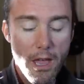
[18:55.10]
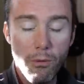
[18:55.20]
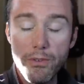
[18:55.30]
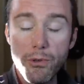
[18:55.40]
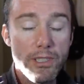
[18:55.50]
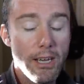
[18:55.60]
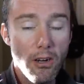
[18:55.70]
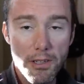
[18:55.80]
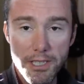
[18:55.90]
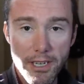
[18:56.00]
we use that
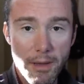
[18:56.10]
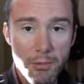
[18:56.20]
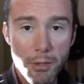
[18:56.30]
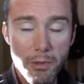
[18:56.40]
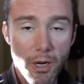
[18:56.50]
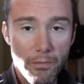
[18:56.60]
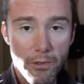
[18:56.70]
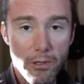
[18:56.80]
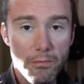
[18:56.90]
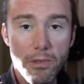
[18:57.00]
all the time, super
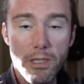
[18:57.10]
helpful.